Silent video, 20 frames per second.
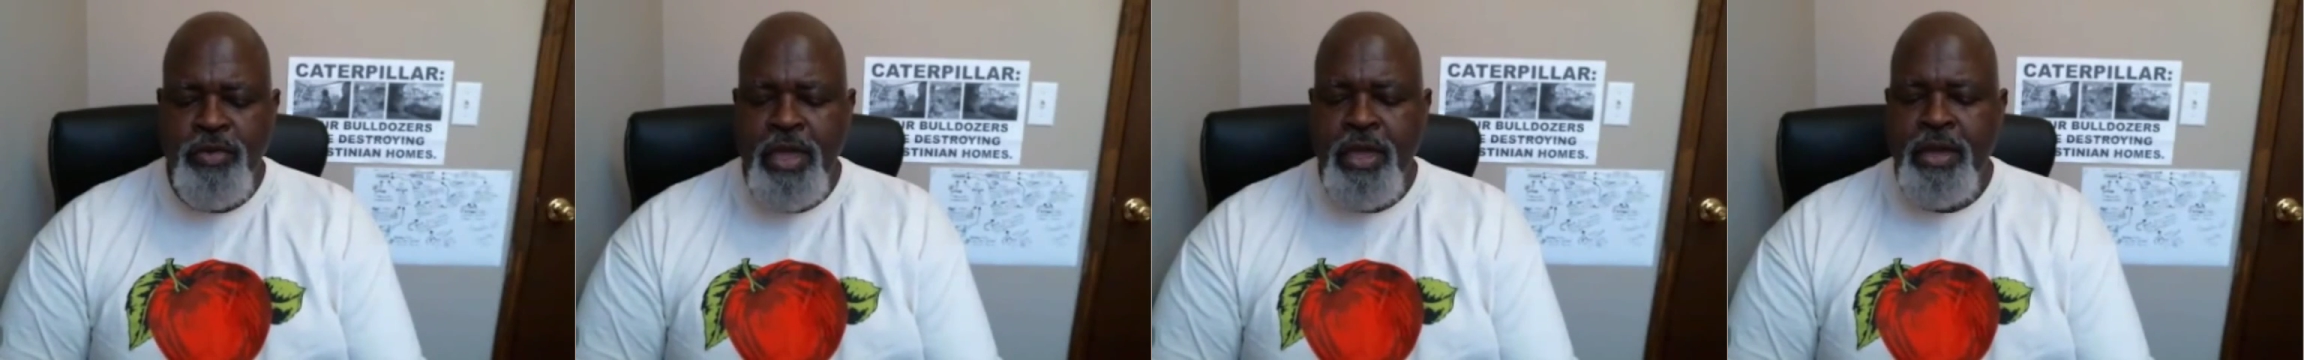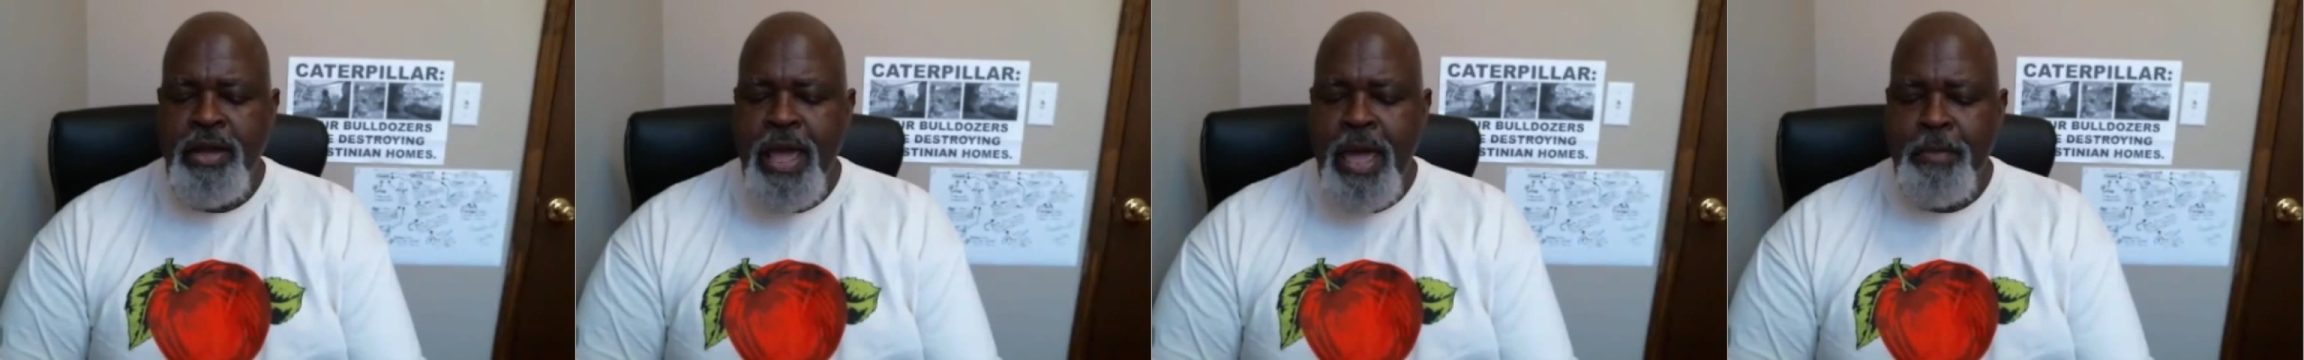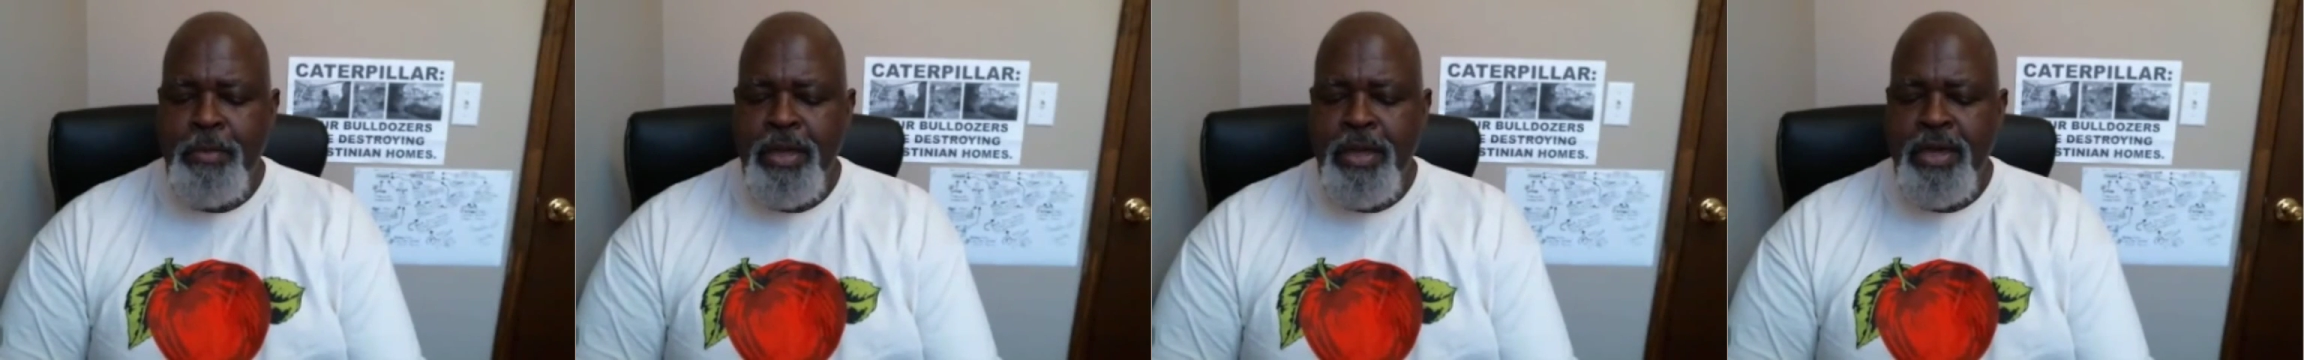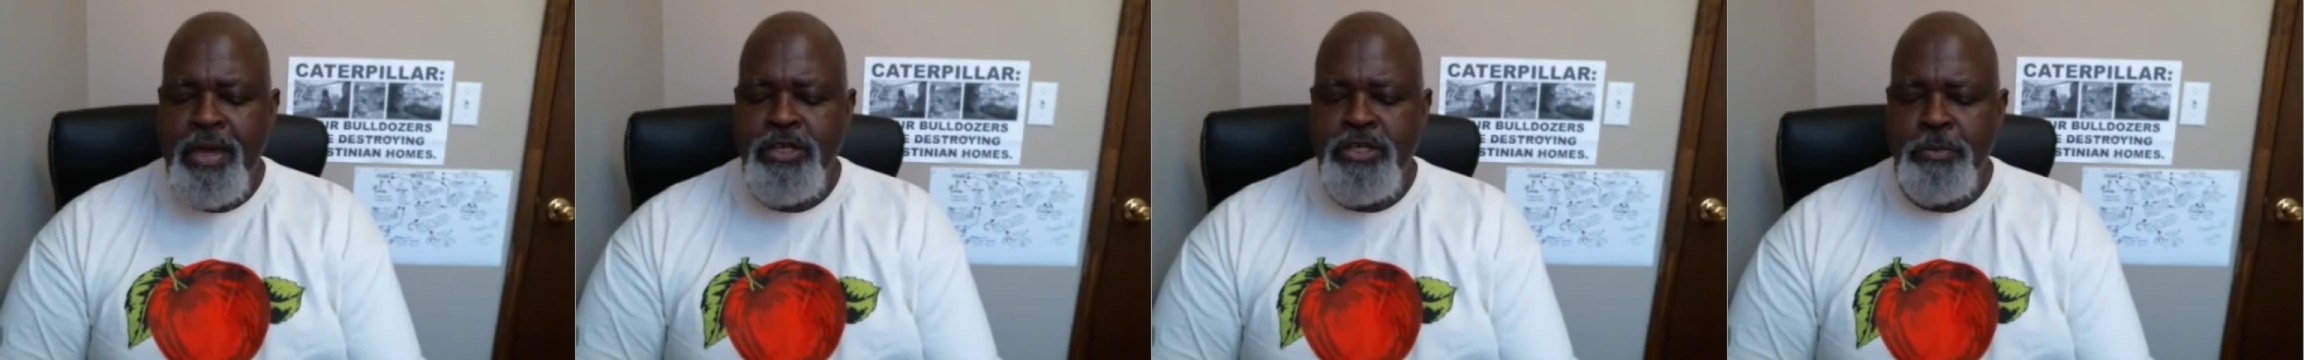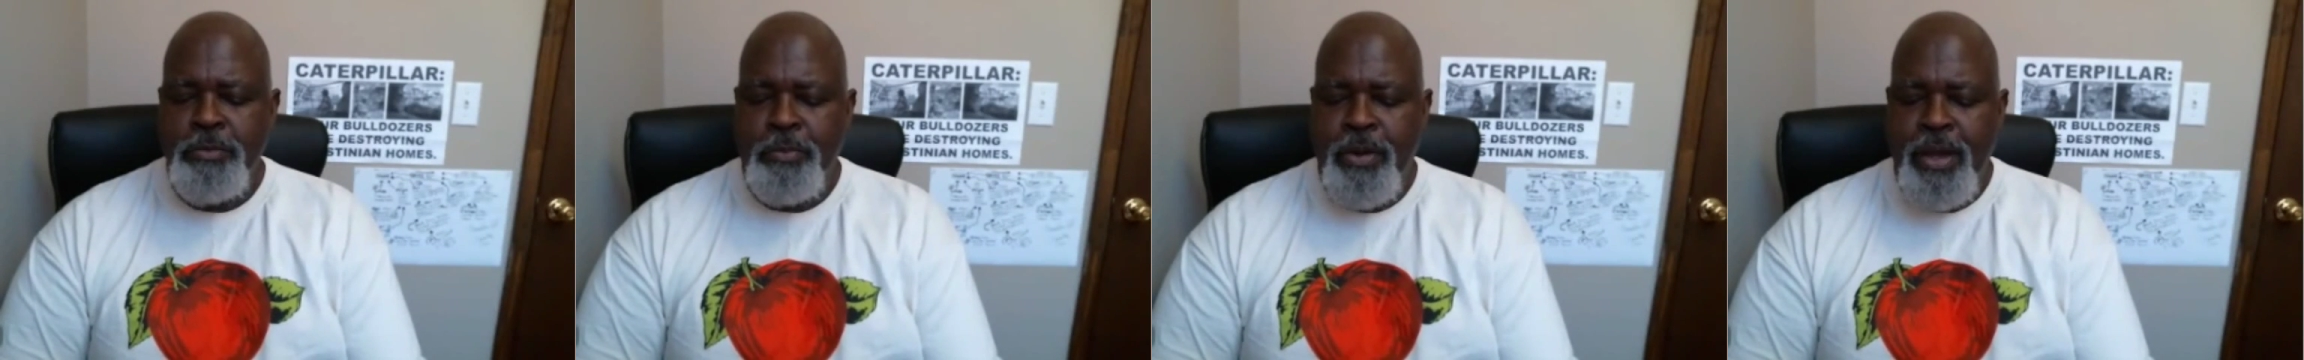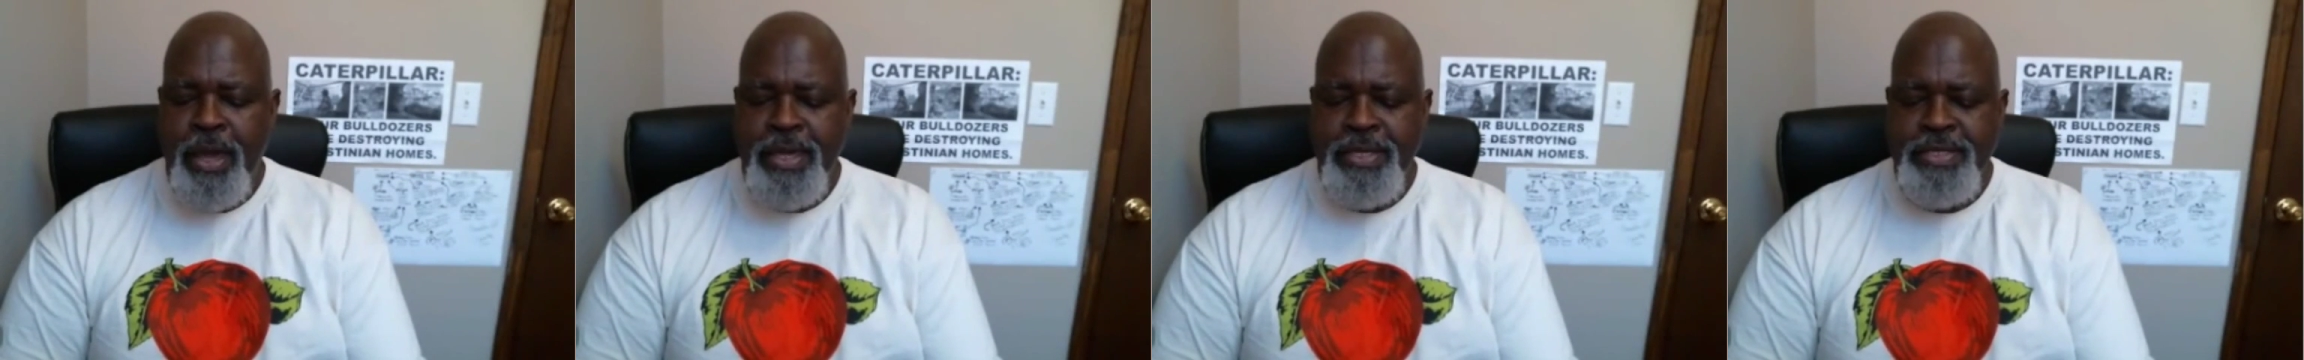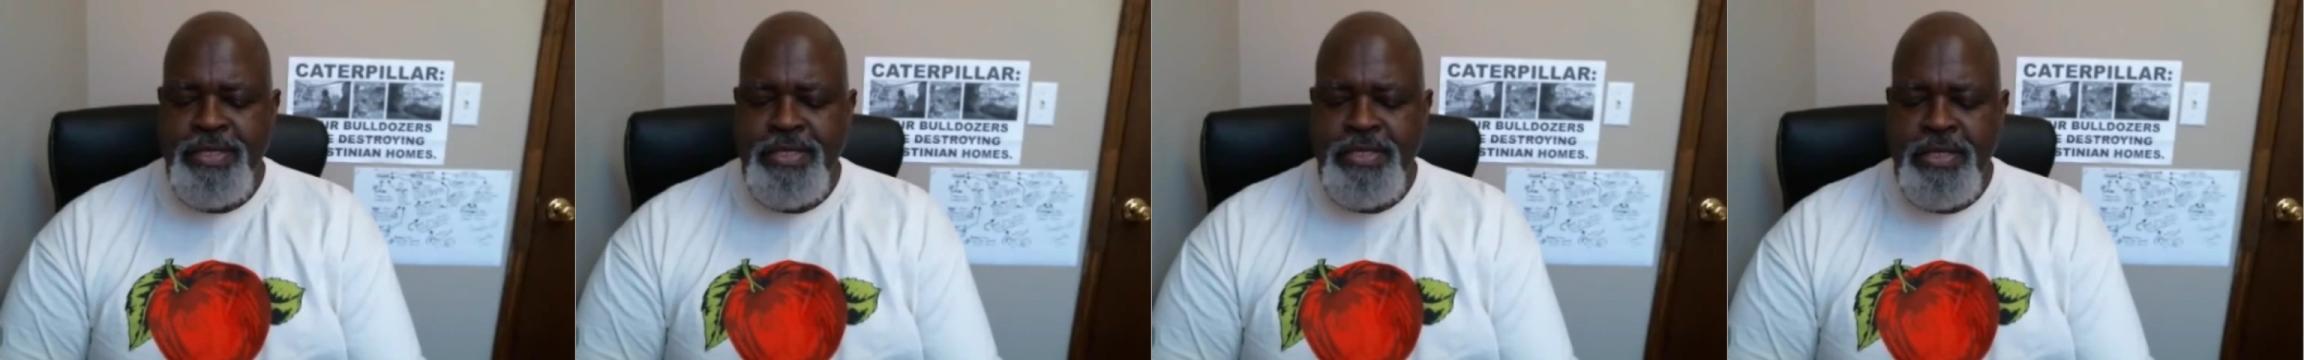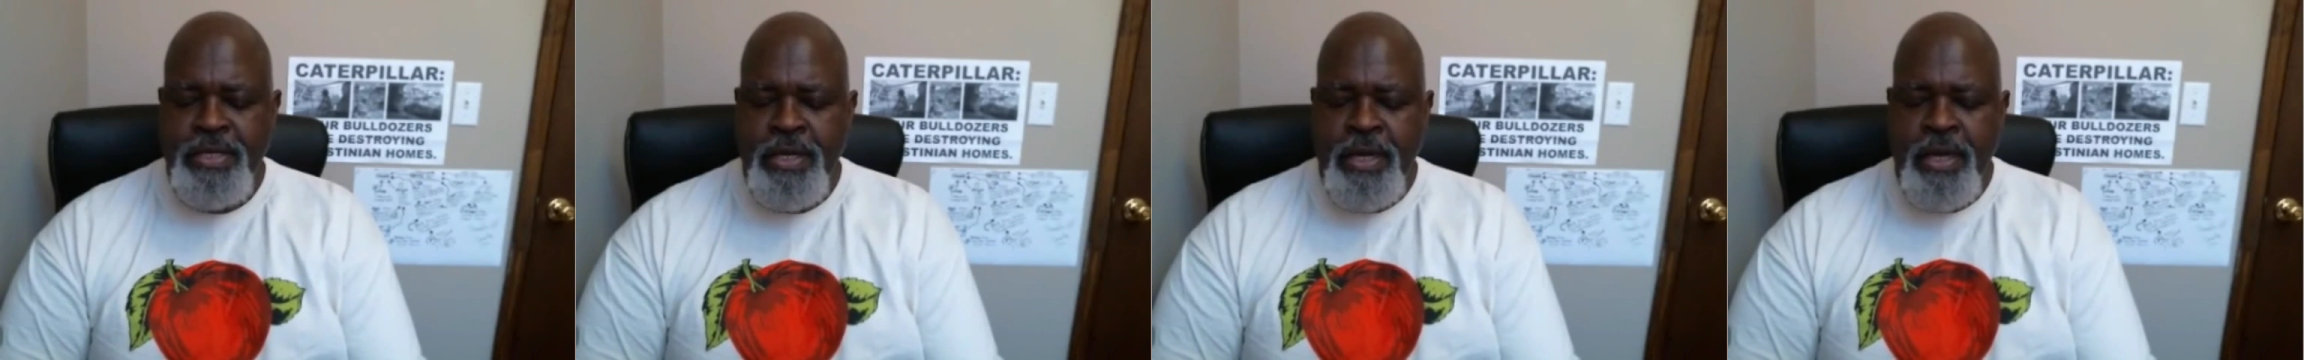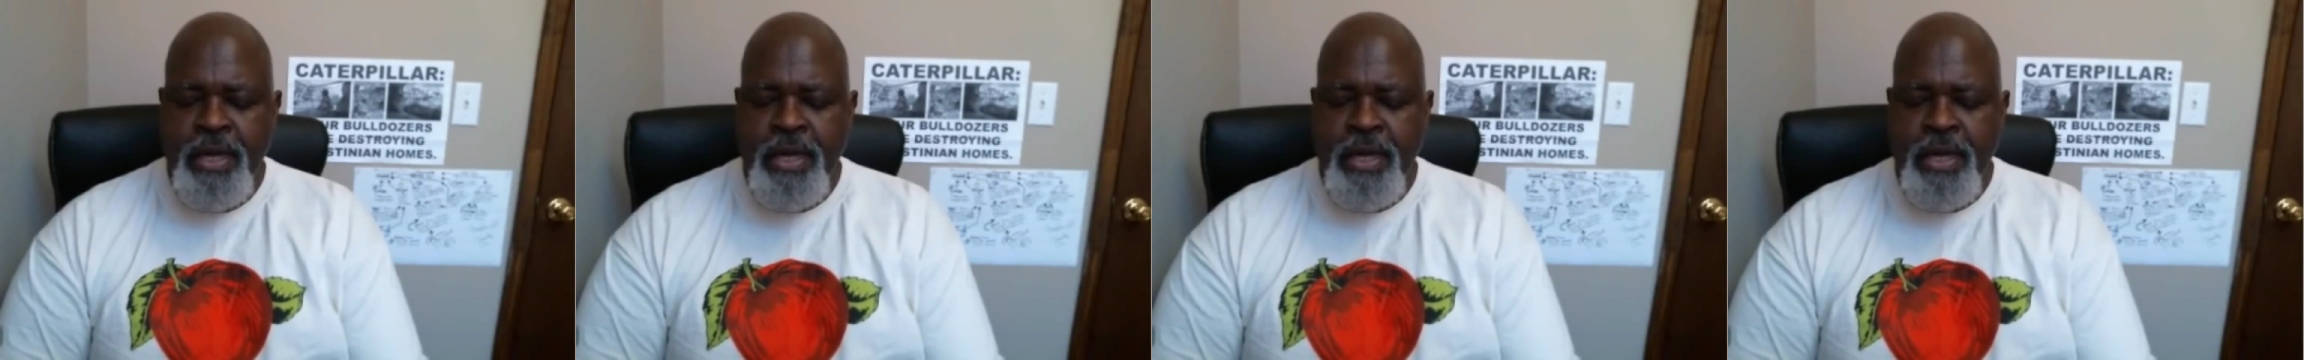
economic enterprises,